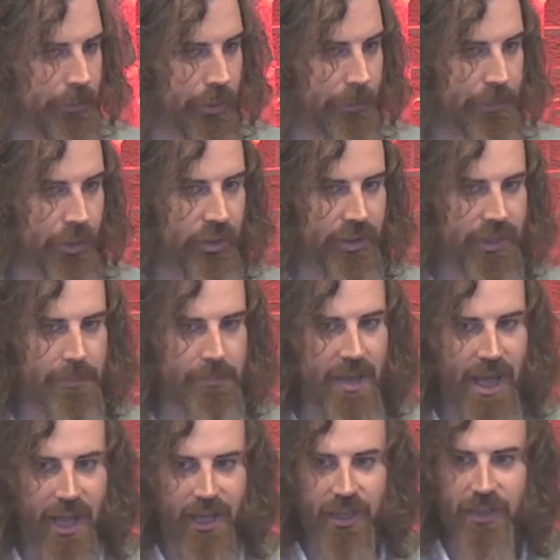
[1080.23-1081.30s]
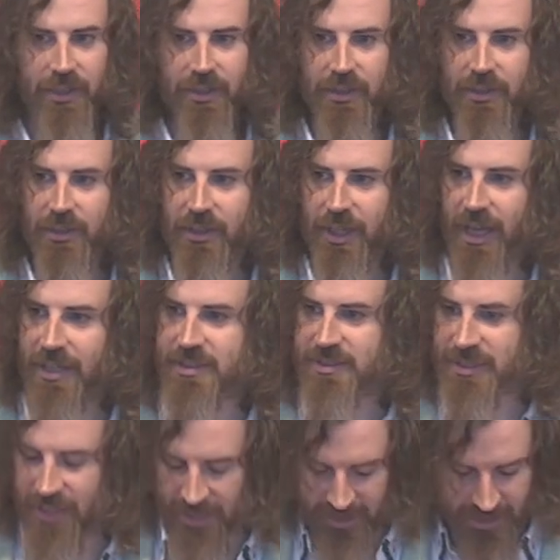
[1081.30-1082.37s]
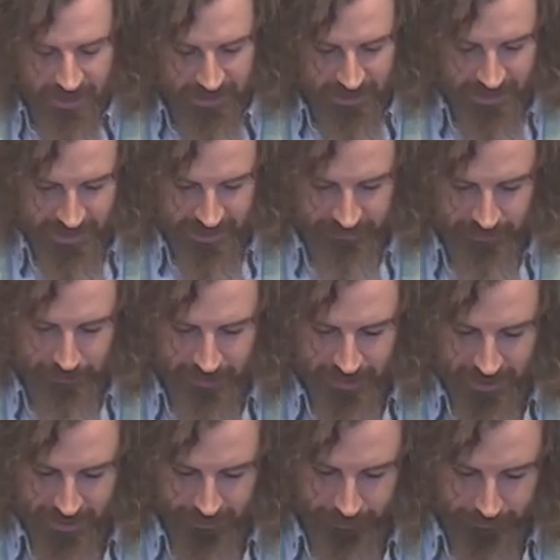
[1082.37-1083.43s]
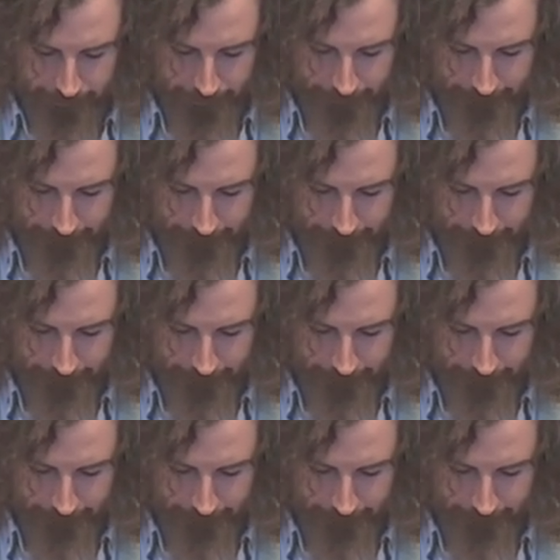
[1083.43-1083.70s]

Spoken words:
but pulling back and saying, I have a plan.